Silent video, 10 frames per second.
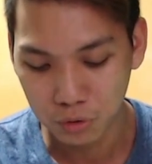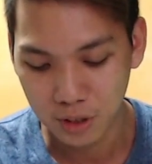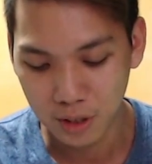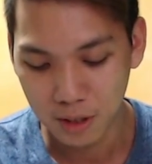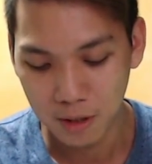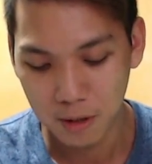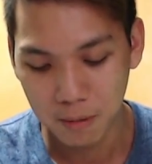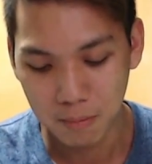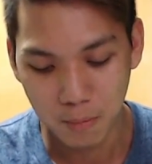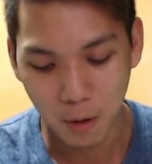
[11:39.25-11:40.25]

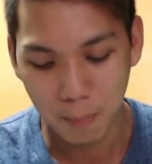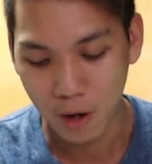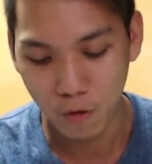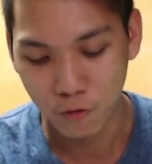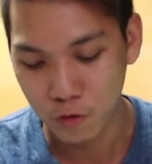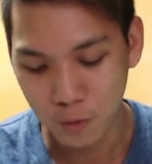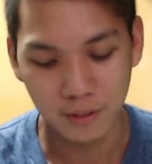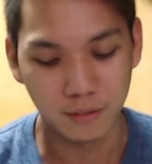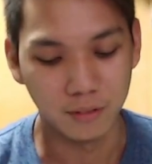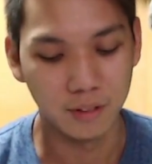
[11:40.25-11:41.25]
the more powerful
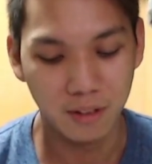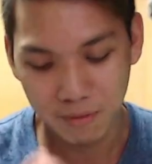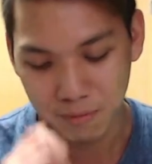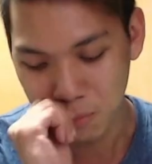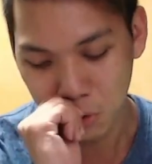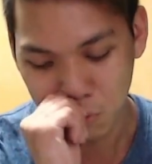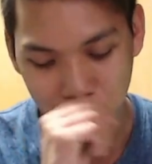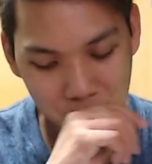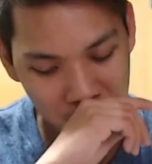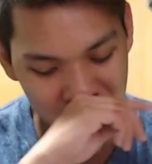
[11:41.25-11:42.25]
one, the most
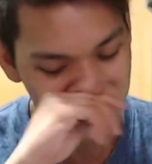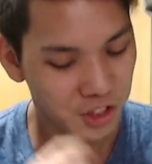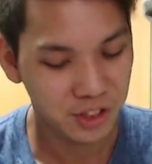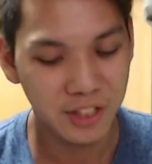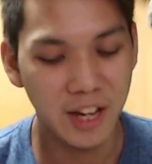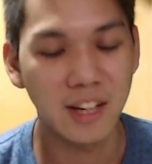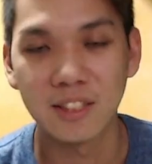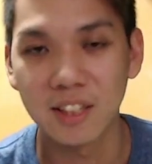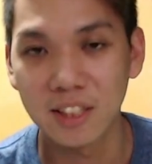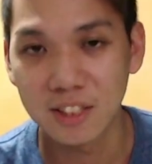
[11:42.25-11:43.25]
recent GTX
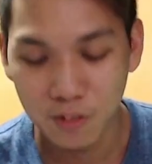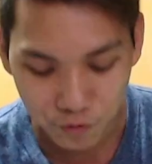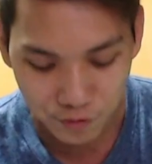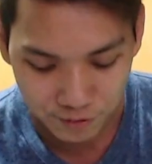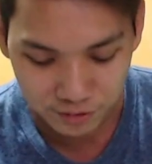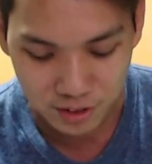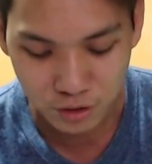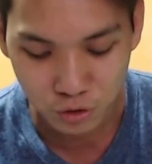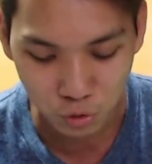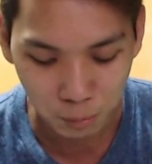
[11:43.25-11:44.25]
1650
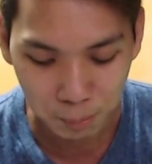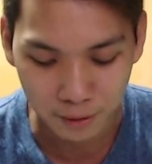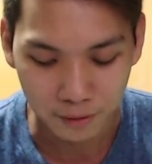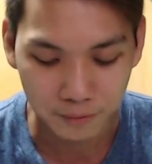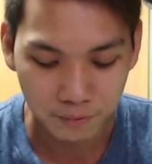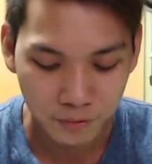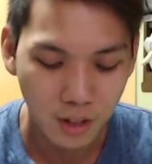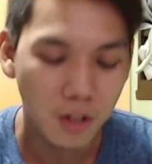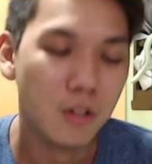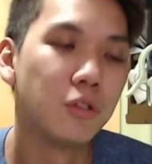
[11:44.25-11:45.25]
Super.
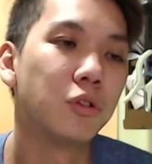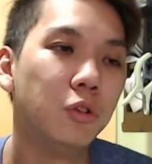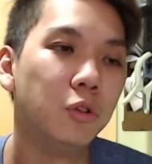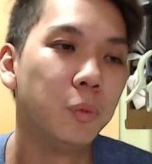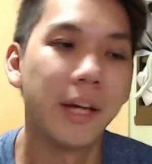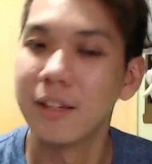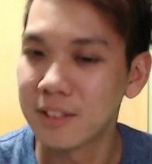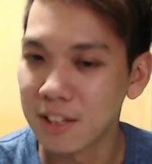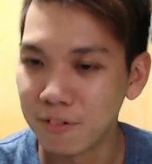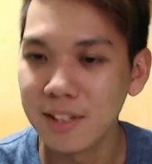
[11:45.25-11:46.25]
So we can
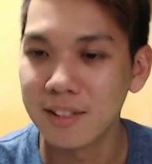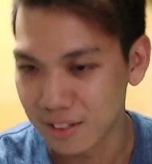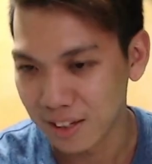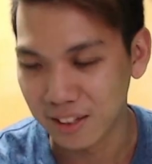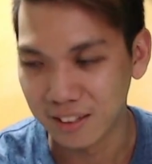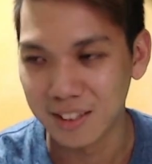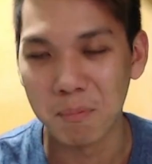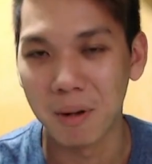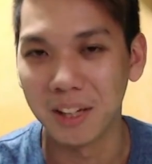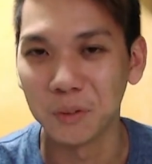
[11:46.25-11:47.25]
safely say
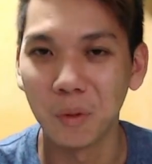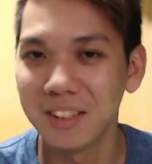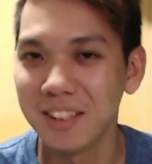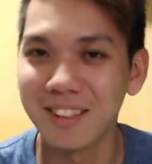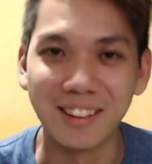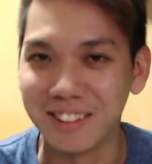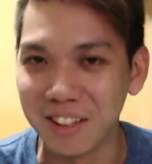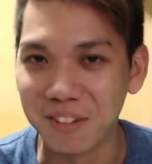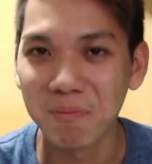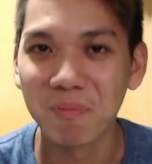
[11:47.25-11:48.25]
that by
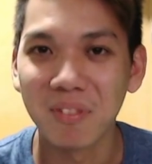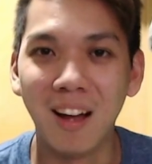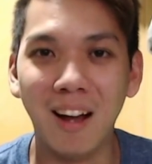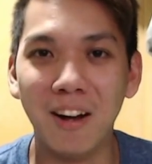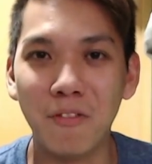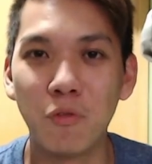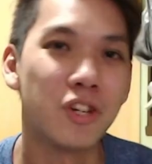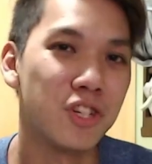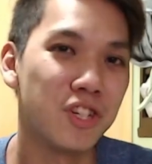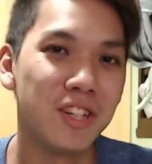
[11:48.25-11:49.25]
2019, Full
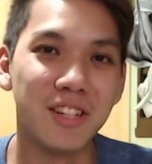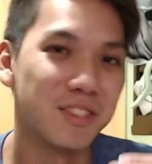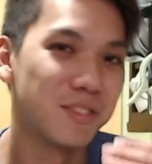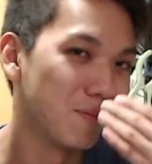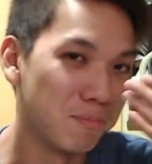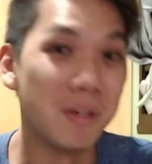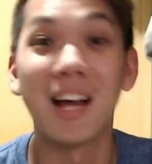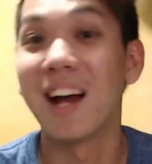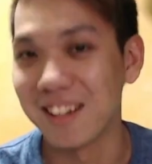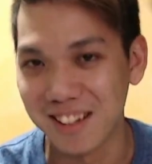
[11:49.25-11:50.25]
HD is
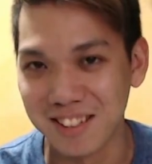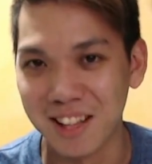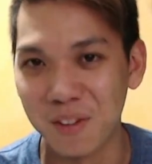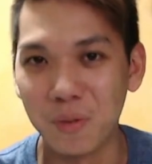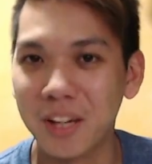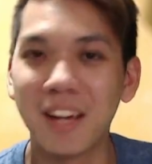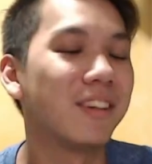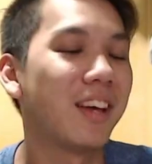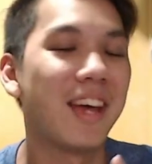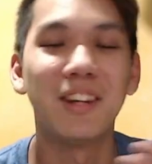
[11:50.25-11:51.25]
behind us. Like, we
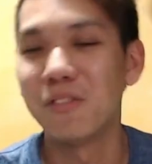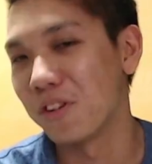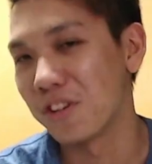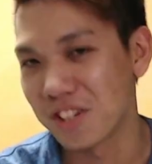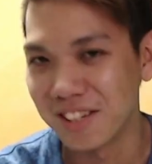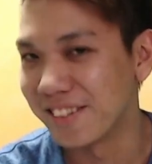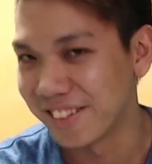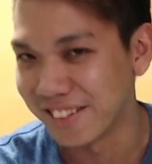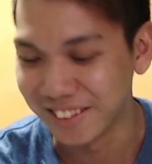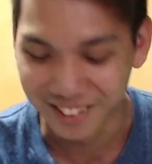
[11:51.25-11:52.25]
can handle Full HD
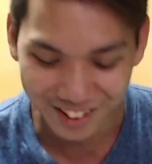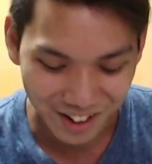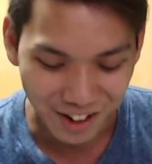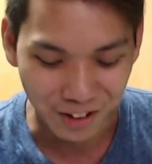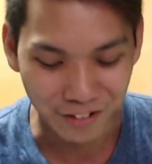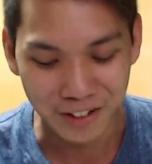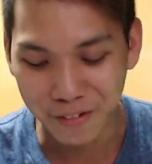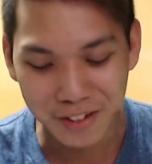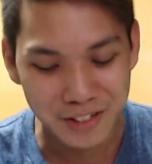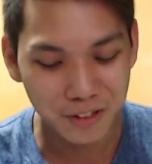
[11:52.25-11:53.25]
easily. Alright, the
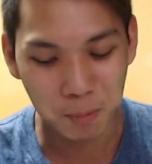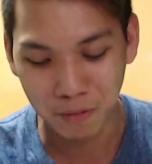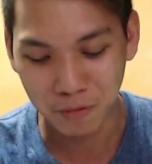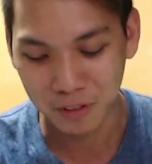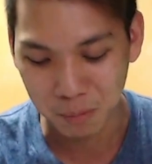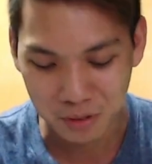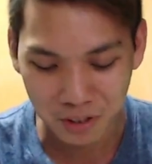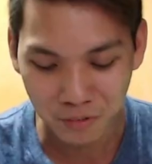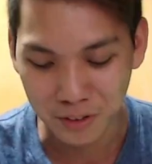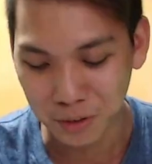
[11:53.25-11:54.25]
results speak for
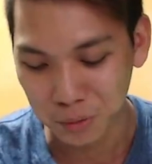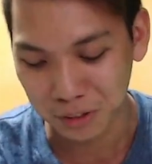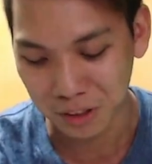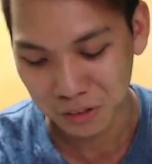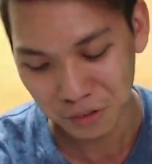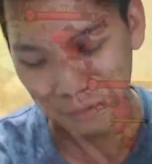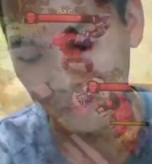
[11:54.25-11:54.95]
themselves. In Dota 2,